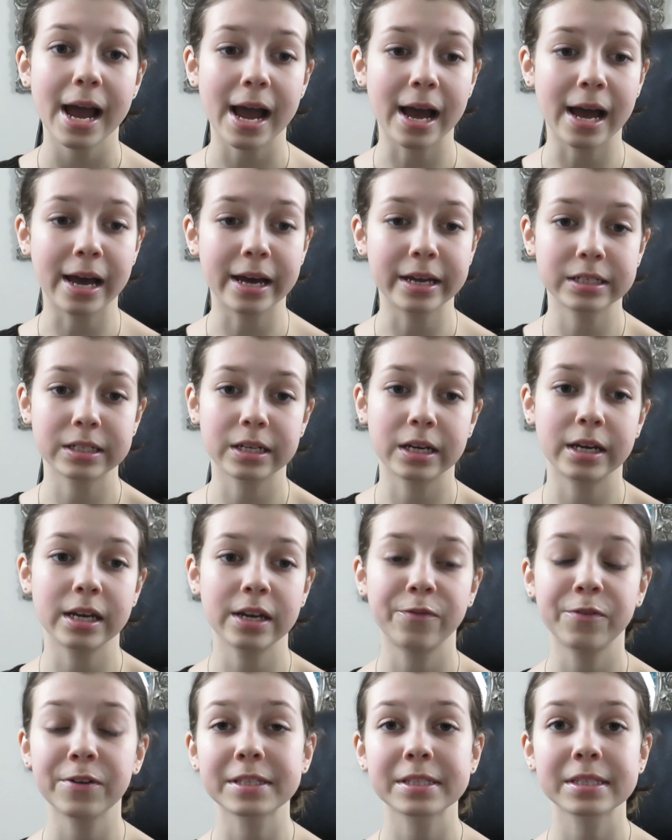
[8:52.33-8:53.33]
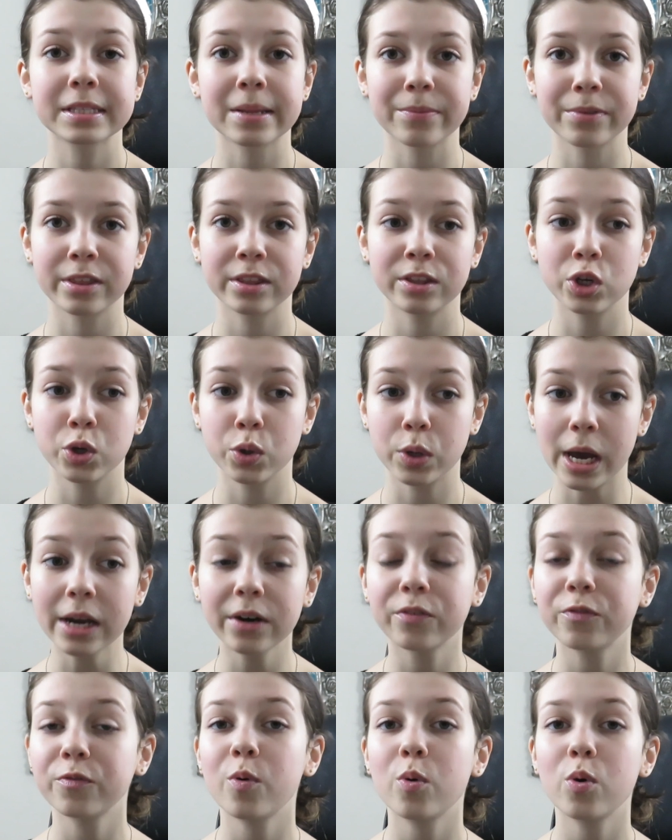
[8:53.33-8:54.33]
and if it's something that you
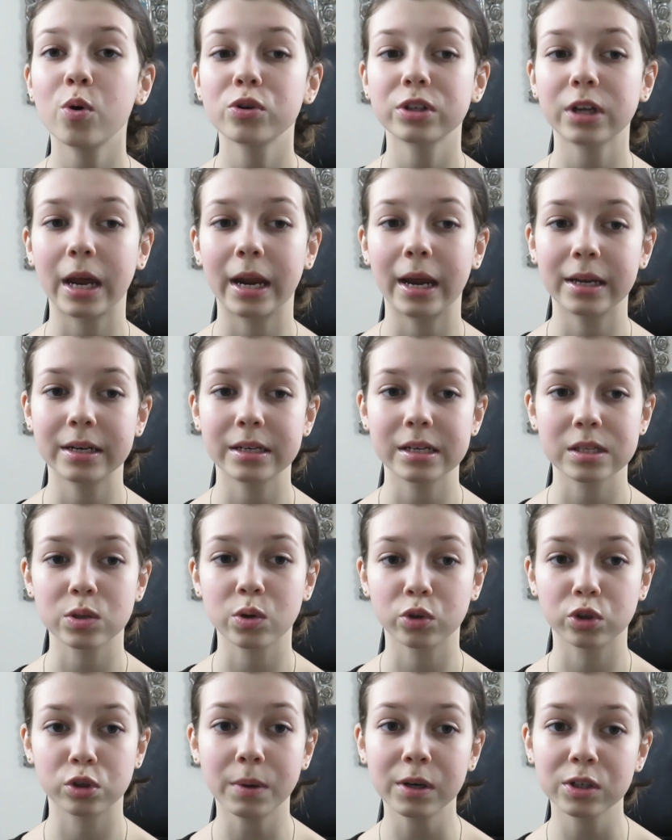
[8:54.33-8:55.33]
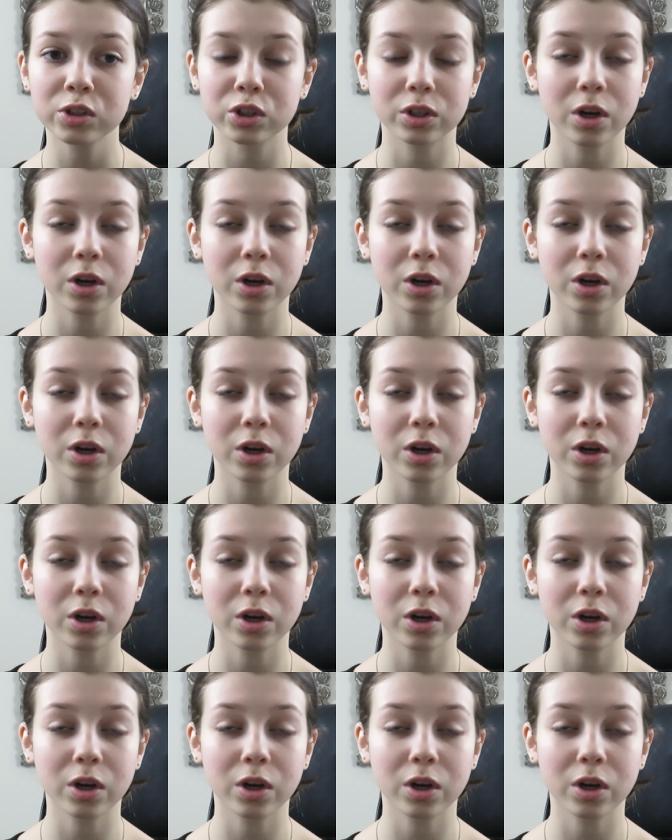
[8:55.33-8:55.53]
can afford and it's not too much,